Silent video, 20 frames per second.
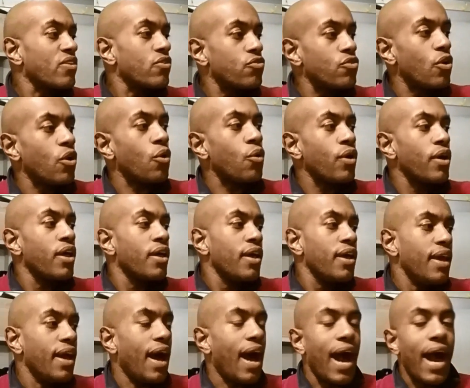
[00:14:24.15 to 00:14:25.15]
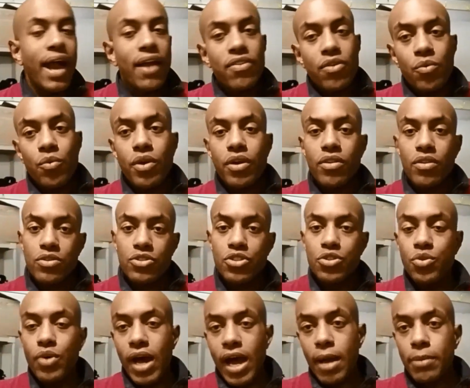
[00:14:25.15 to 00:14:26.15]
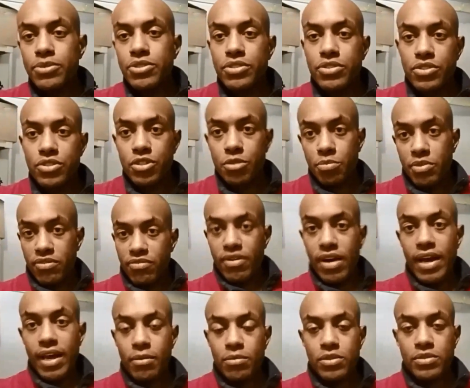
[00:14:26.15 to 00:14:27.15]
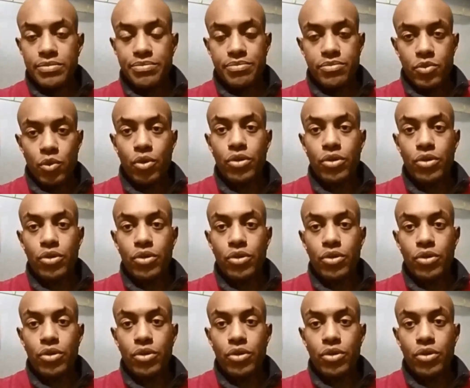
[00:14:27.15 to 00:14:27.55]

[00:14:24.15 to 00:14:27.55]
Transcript: So either one of those two options could be viable